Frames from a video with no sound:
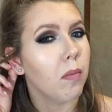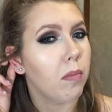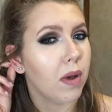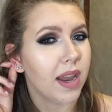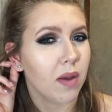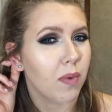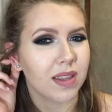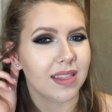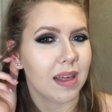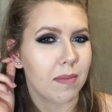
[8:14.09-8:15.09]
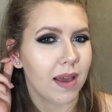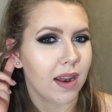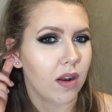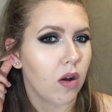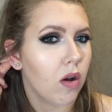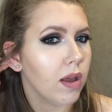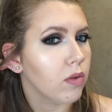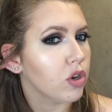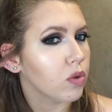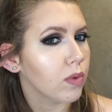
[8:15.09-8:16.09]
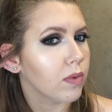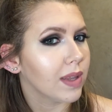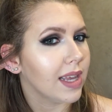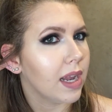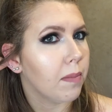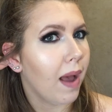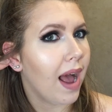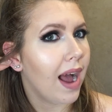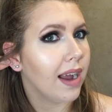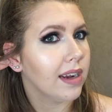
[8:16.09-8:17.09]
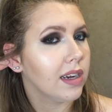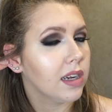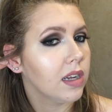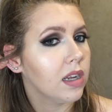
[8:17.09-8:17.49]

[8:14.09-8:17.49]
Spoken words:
But it wasn't that bad at all. It was just where it was getting up higher.